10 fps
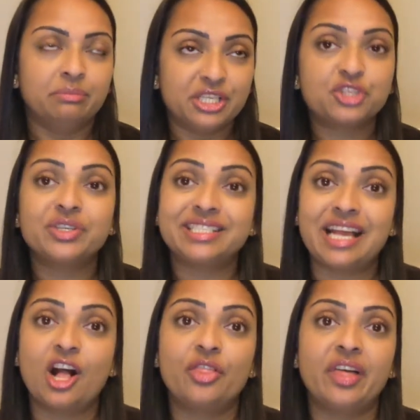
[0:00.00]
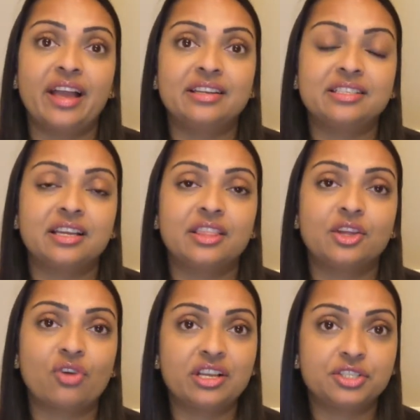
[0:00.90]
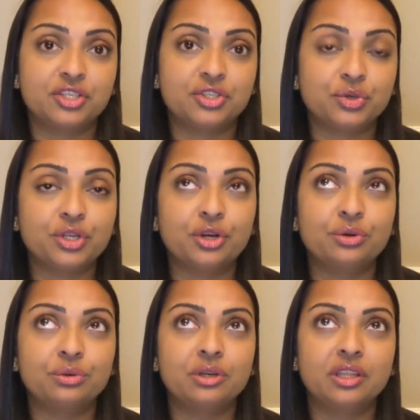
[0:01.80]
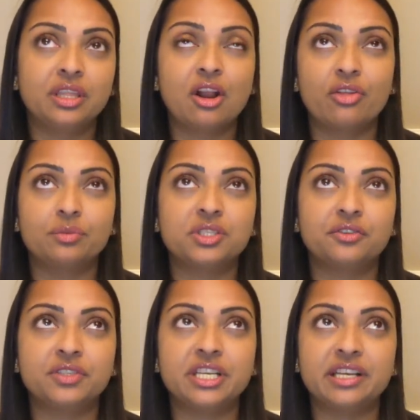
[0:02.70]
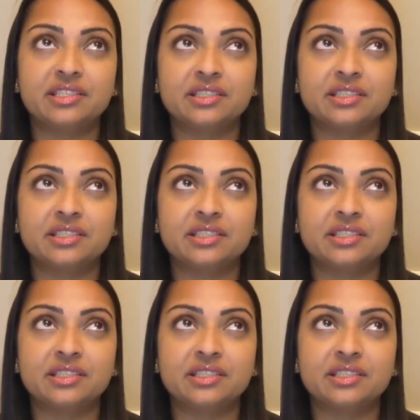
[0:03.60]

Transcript: mystery cell that the Cross Stitch Studio, they call themselves